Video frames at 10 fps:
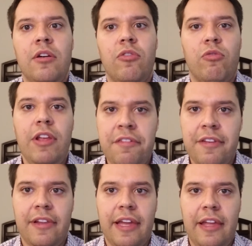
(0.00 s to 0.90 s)

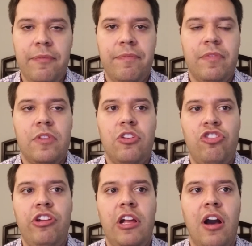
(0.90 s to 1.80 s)
Recently,
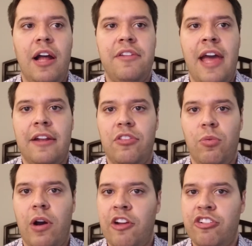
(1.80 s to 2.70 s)
she contacted the
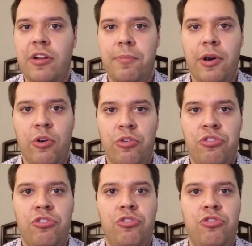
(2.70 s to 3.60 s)
Washington
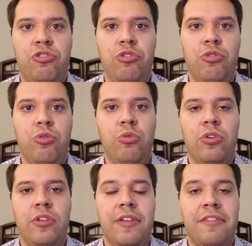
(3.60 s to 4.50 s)
Post to
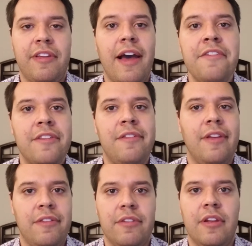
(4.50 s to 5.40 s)
discuss this
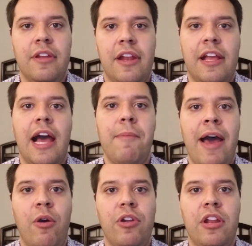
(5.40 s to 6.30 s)
incident and come
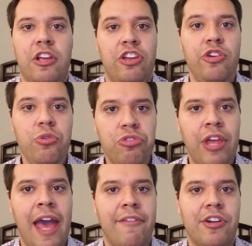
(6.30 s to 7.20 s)
out and accuse
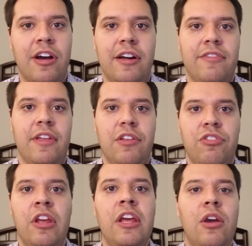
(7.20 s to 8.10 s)
Kavanaugh of
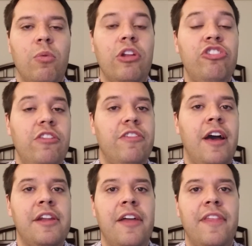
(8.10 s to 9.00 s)
this when she
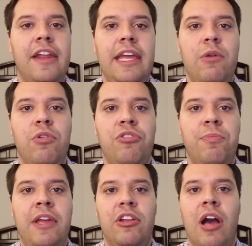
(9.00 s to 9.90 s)
found out that he was
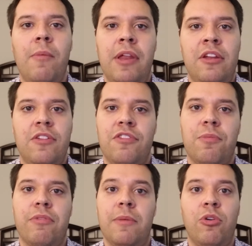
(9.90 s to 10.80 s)
being nominated to the
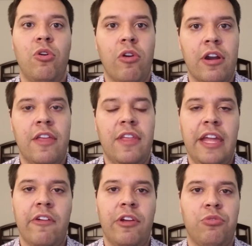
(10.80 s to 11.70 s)
Supreme Court and the
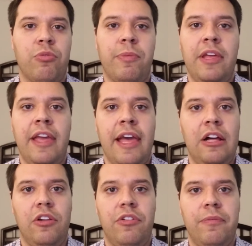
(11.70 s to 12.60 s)
hearings were being
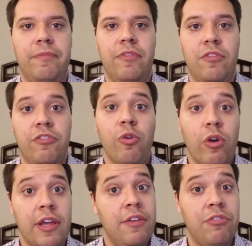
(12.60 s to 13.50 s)
held
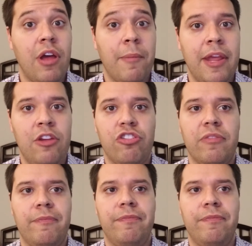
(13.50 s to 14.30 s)
for his nomination.